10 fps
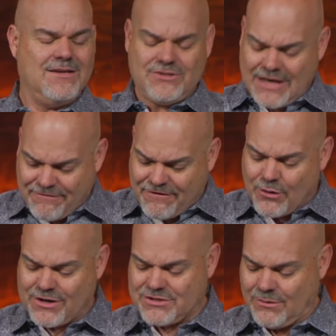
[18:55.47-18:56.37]
You stay
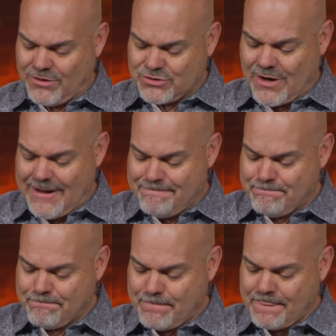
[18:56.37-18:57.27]
focused on what's right.
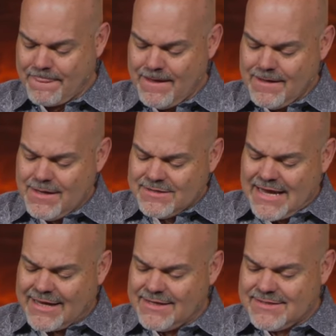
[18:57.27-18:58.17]

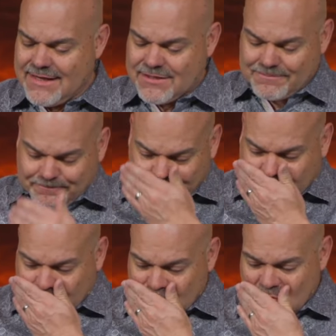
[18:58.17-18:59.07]
Second is this
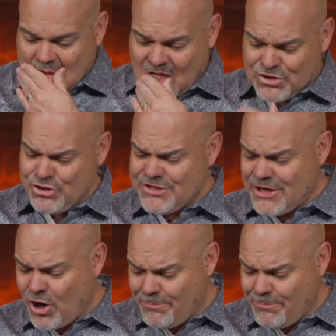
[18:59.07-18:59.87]
choosing